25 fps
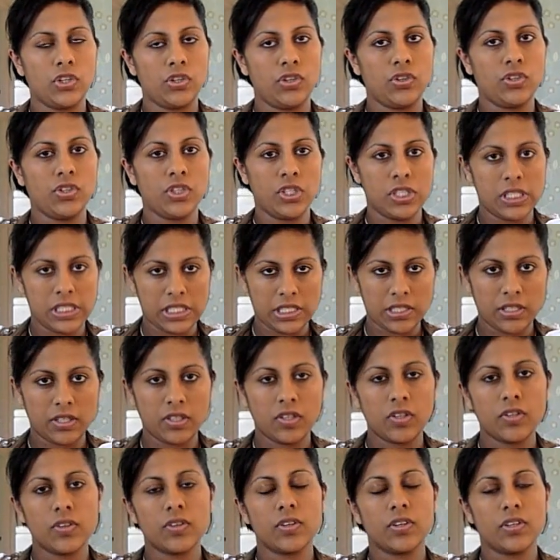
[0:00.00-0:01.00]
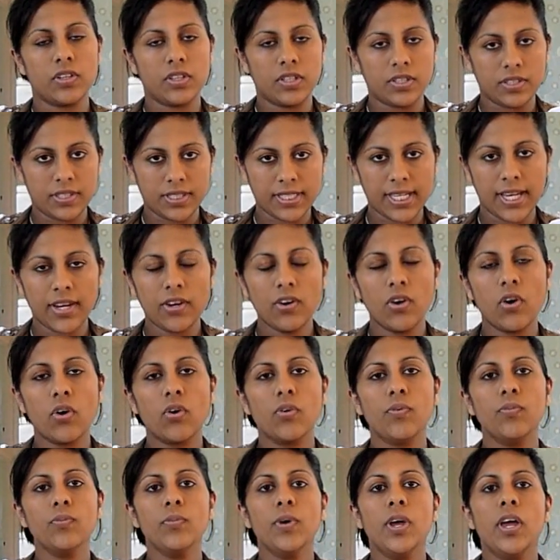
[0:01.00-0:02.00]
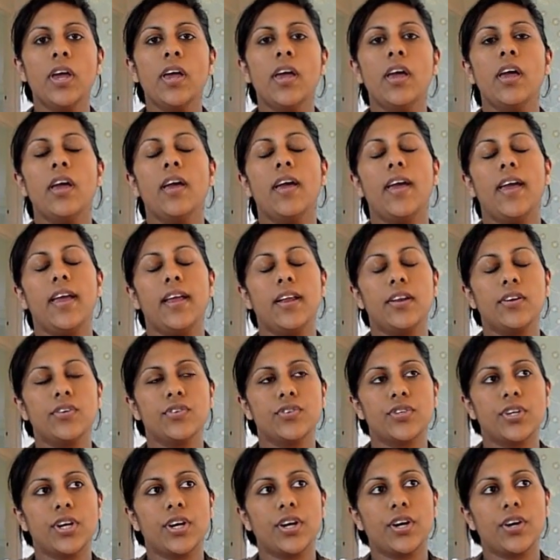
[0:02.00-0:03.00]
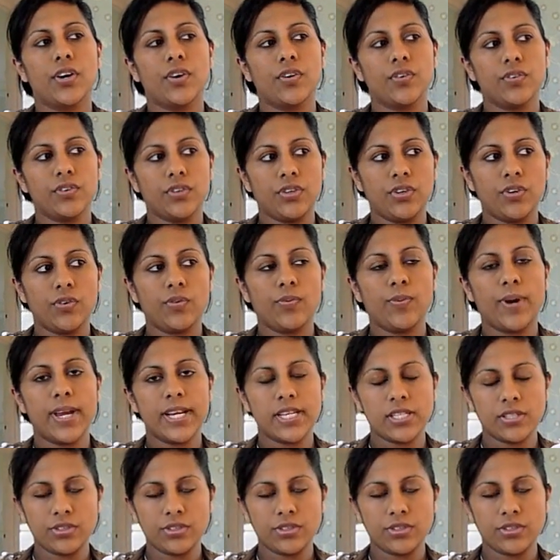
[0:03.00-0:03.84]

you just stay at home, and you know, wait